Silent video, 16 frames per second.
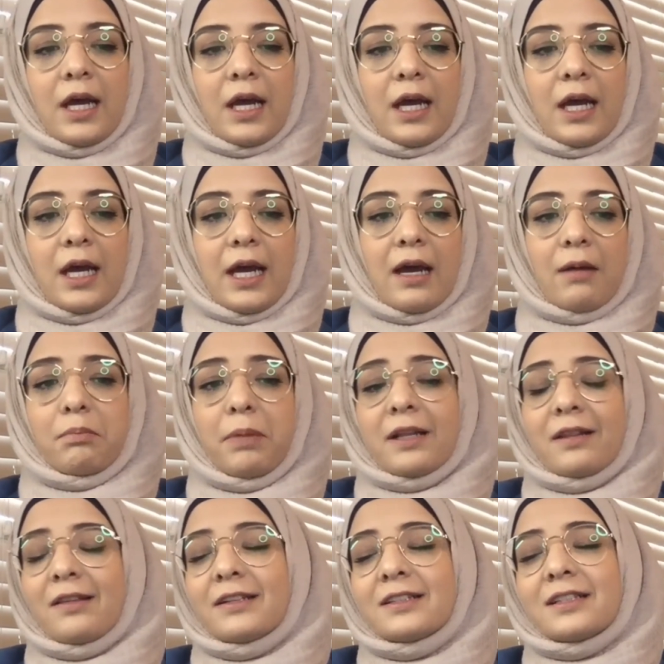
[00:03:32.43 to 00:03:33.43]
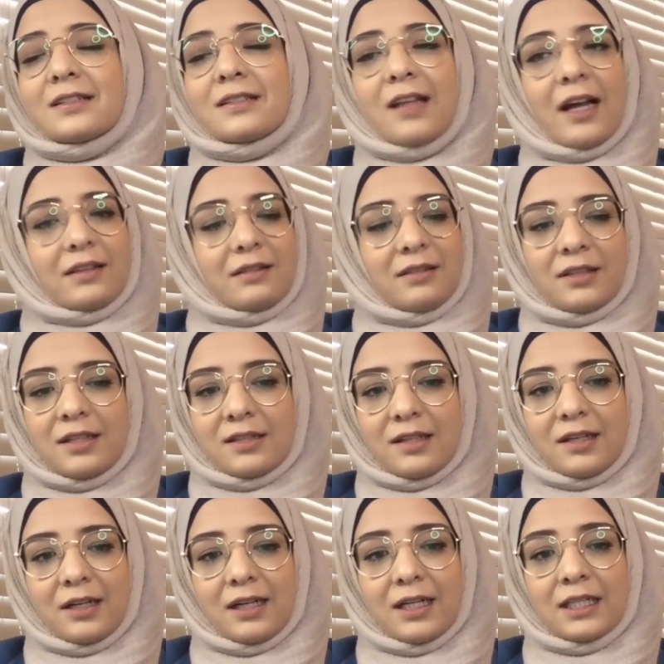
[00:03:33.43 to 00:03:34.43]
But this is not
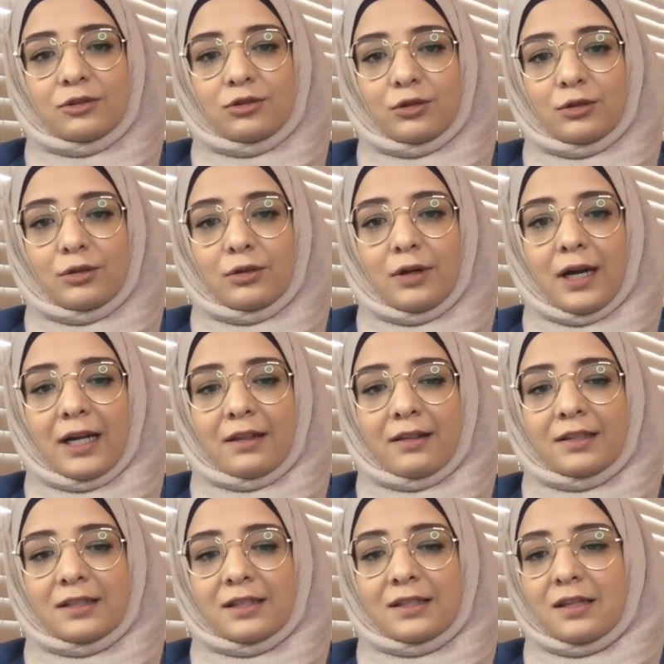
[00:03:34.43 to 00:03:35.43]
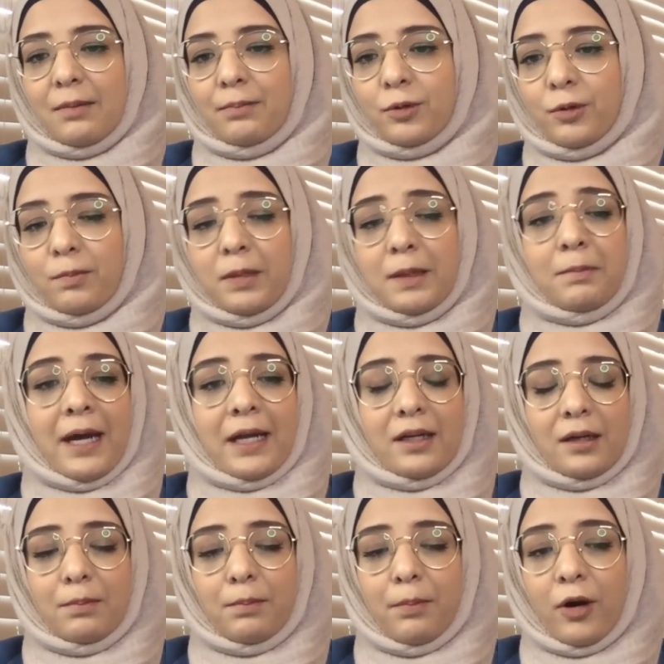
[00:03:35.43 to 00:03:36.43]
necessarily true, and this is the
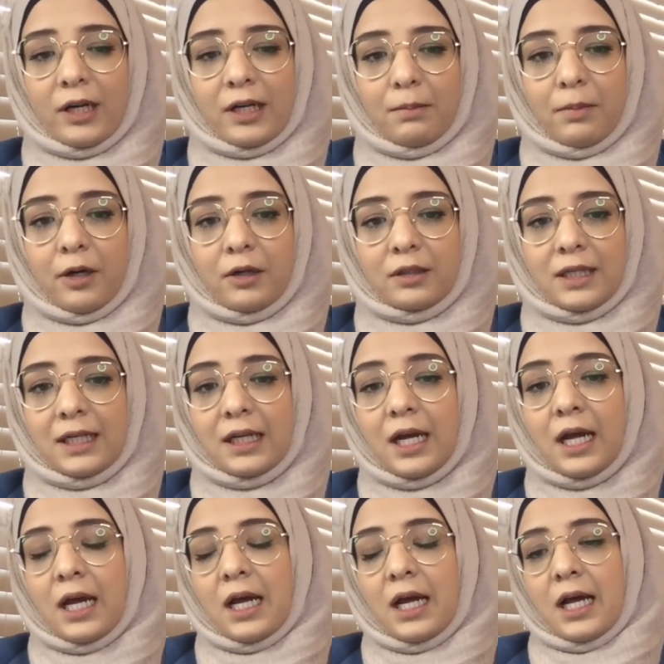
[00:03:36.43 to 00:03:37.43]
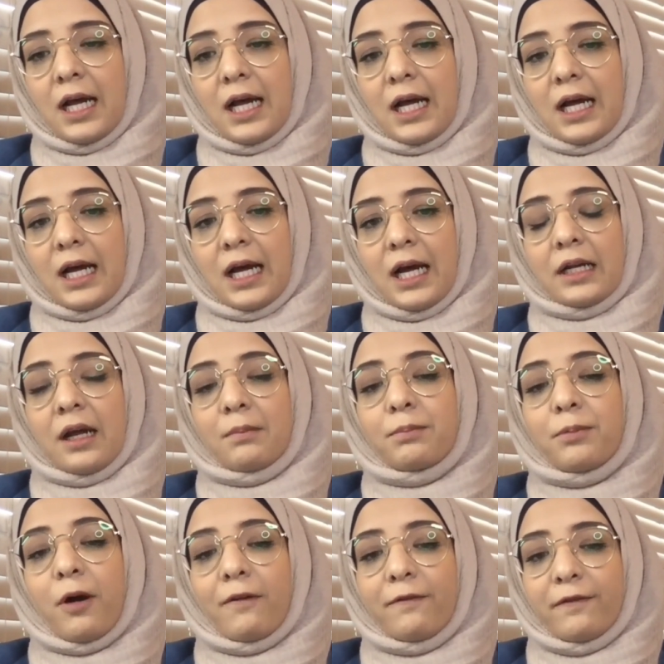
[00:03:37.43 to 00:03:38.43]
problematic part about it. A
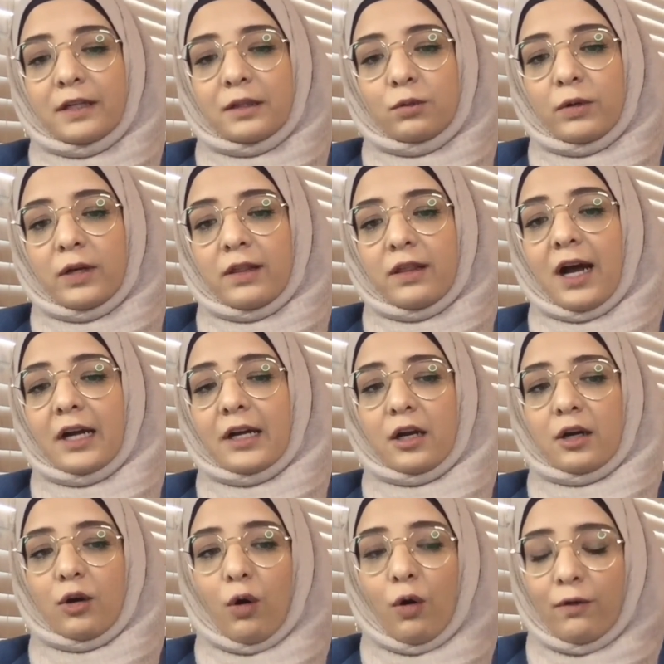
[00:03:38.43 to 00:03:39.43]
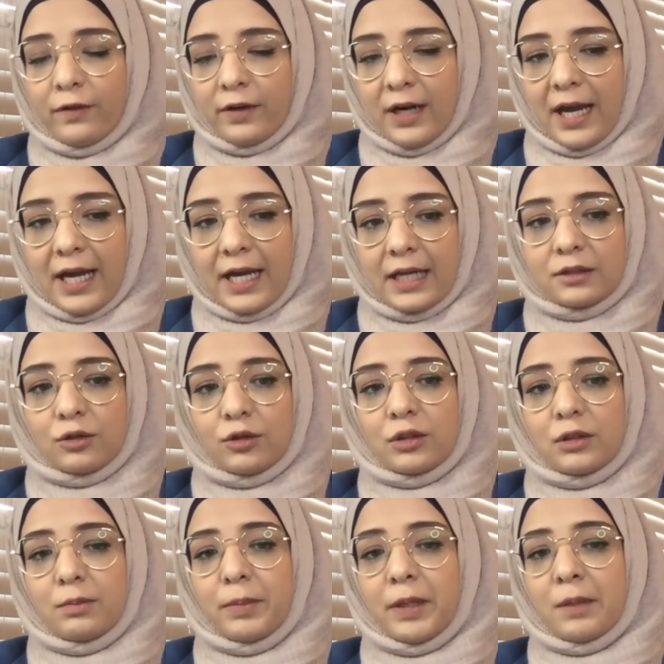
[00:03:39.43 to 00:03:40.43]
nonprofit with higher overhead
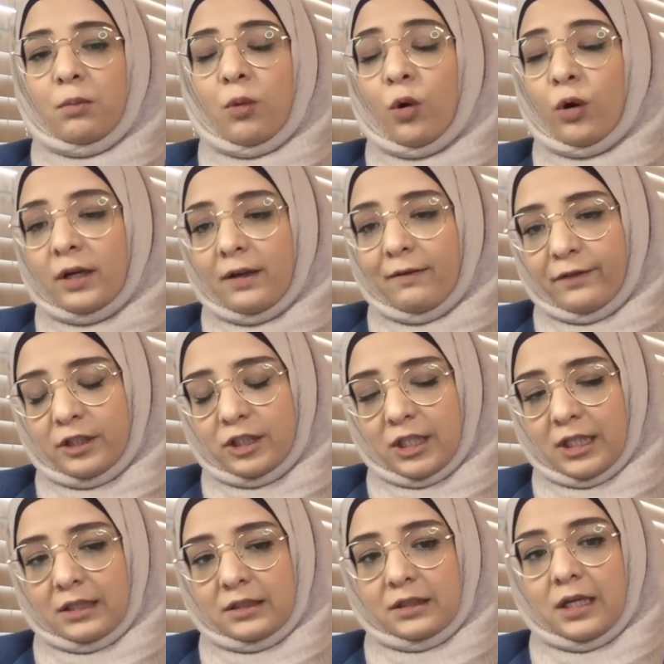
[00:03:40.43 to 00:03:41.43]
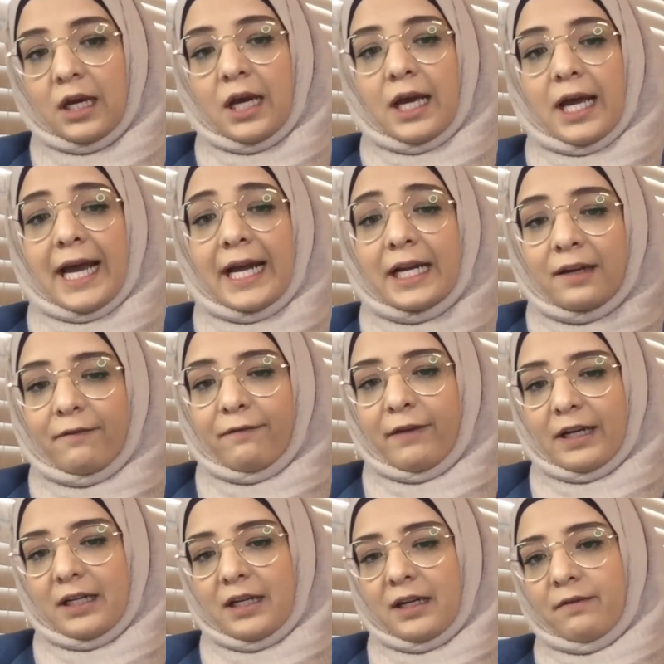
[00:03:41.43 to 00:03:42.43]
could be more efficient and
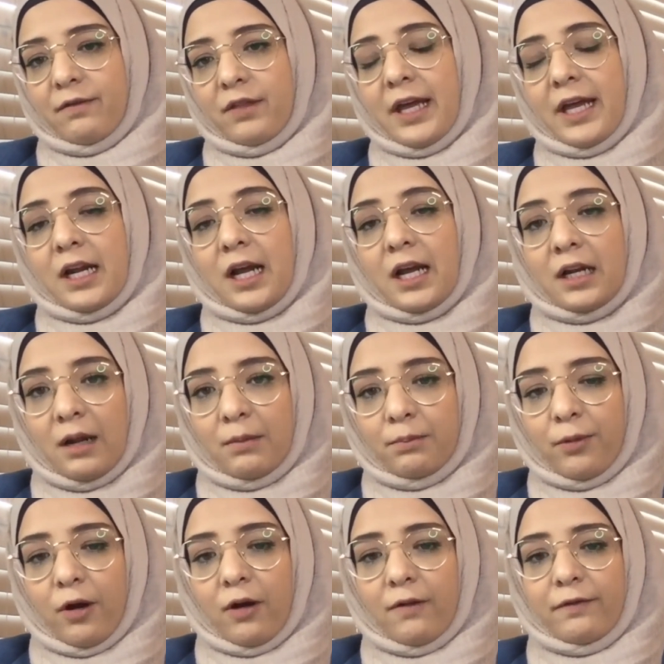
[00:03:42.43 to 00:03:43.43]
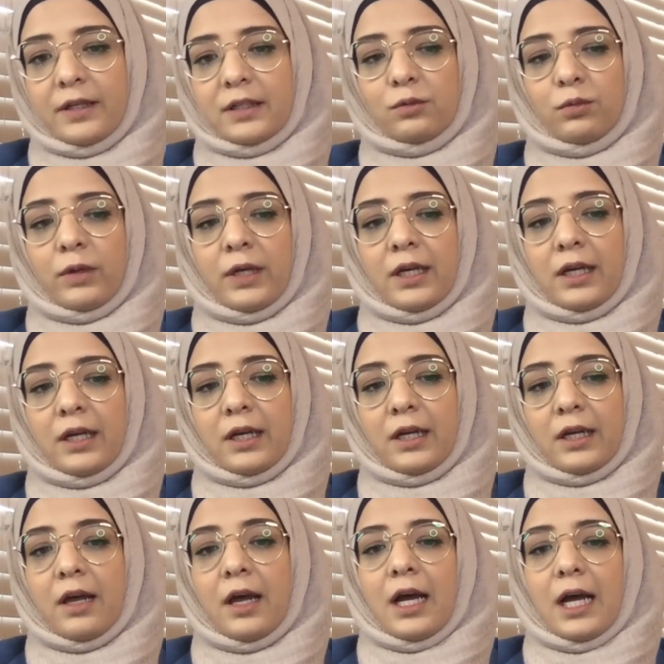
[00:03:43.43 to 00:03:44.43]
effective than a nonprofit with
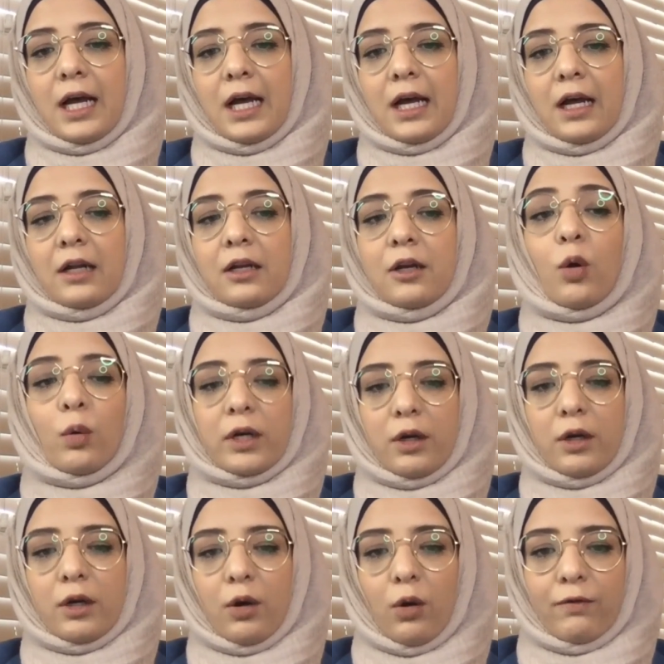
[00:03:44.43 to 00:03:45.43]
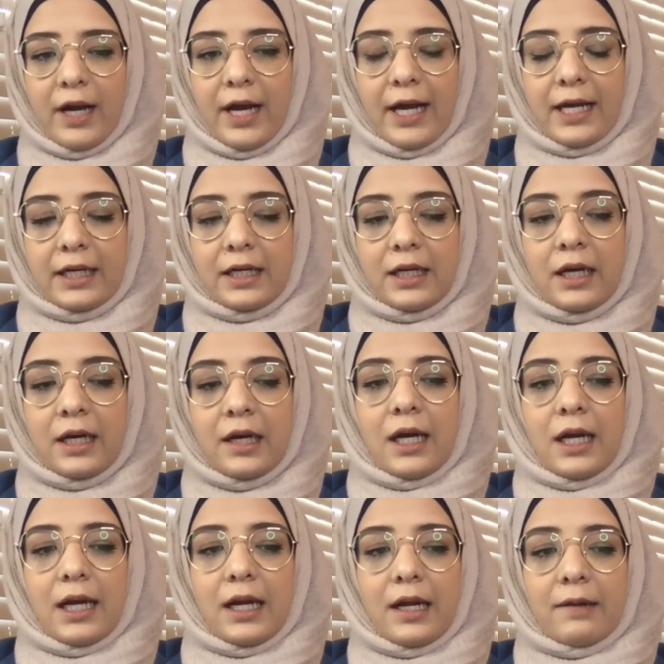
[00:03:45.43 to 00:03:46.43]
lower overhead.
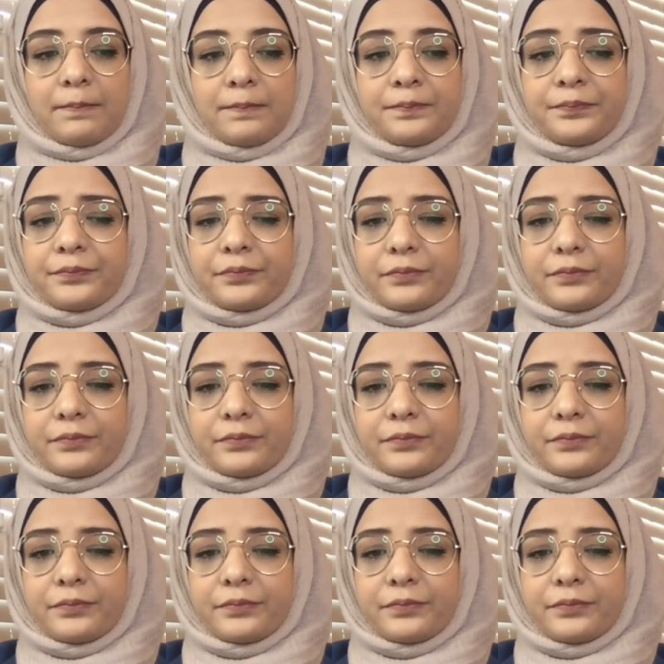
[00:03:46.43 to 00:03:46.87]
Um,